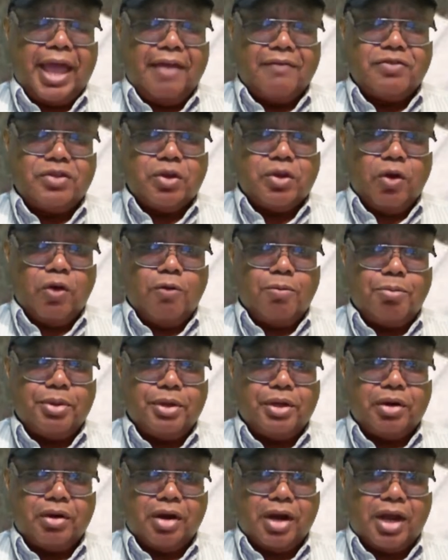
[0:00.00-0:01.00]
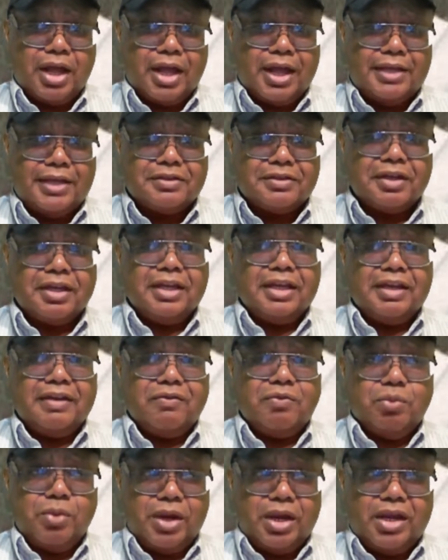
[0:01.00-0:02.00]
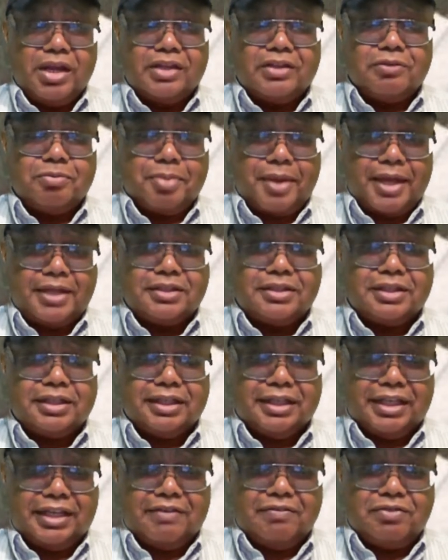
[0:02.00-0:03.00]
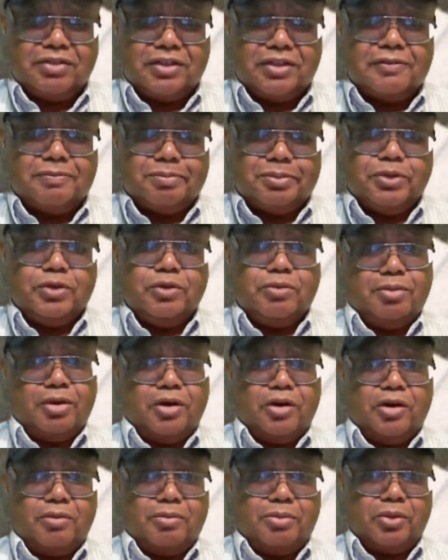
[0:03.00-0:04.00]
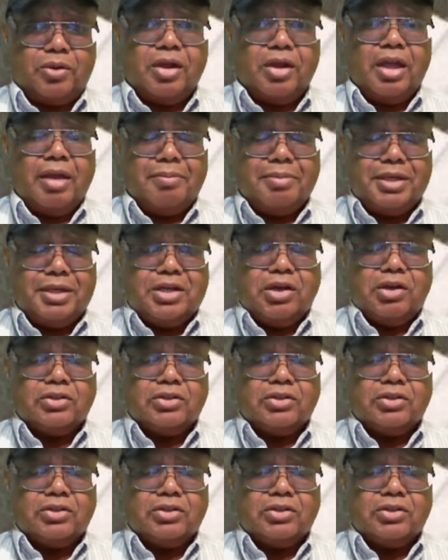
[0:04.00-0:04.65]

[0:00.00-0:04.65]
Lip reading: We have to open our eyes if we expect to leave this blue marble